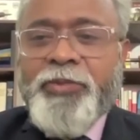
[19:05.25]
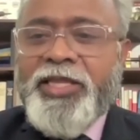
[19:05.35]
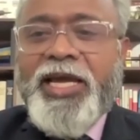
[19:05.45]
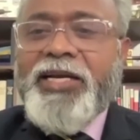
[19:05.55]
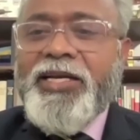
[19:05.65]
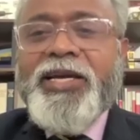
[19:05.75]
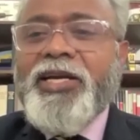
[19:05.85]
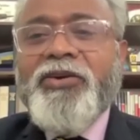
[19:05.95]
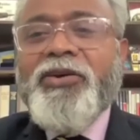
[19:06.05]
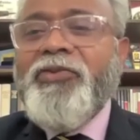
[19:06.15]
I mean, that
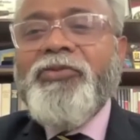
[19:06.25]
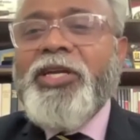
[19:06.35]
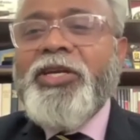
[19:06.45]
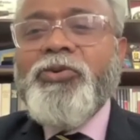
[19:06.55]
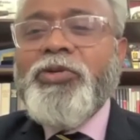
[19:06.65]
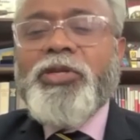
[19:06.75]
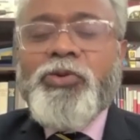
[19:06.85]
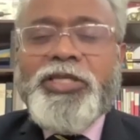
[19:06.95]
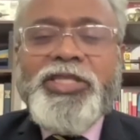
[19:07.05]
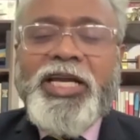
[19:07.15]
kind of everyone knew. The
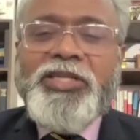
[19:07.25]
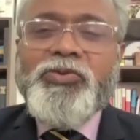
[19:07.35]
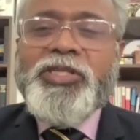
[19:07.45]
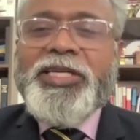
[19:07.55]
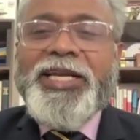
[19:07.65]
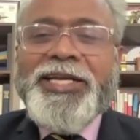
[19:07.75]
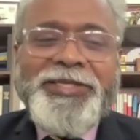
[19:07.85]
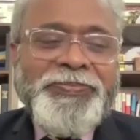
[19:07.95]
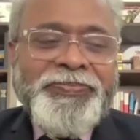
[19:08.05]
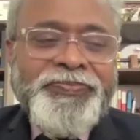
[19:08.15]
only challenge was the date.
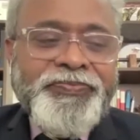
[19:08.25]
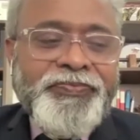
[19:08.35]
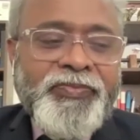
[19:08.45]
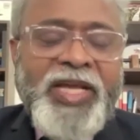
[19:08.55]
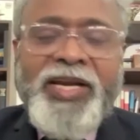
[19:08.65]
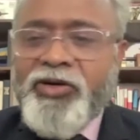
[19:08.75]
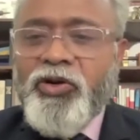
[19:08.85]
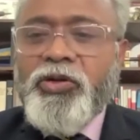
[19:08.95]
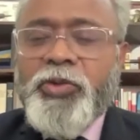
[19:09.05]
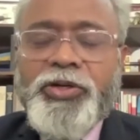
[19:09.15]
And I'll
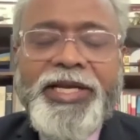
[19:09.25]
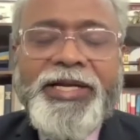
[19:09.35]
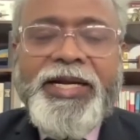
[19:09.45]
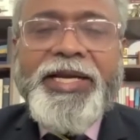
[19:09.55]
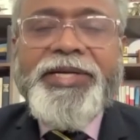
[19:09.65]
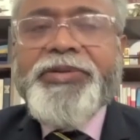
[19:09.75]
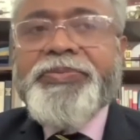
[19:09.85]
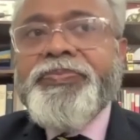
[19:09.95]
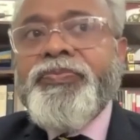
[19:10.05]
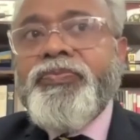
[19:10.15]
talk about date later.